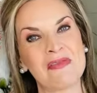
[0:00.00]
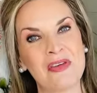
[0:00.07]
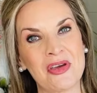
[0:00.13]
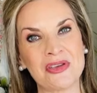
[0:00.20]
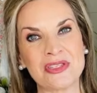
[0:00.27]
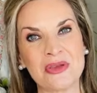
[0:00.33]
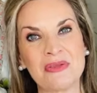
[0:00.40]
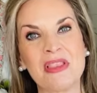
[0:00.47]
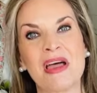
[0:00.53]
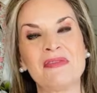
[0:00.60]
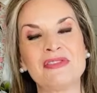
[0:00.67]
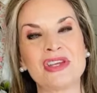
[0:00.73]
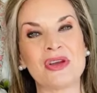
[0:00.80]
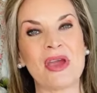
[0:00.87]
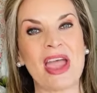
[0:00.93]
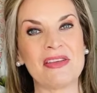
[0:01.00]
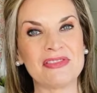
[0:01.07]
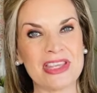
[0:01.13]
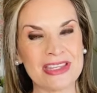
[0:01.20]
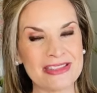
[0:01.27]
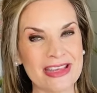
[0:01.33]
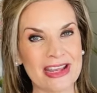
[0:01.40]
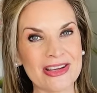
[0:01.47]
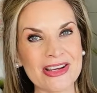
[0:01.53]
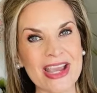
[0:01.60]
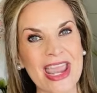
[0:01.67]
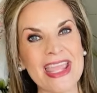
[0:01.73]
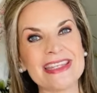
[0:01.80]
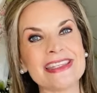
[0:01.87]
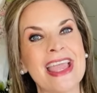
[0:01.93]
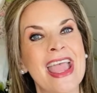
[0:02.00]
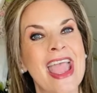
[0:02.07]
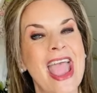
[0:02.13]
folks who love to craft and decorate.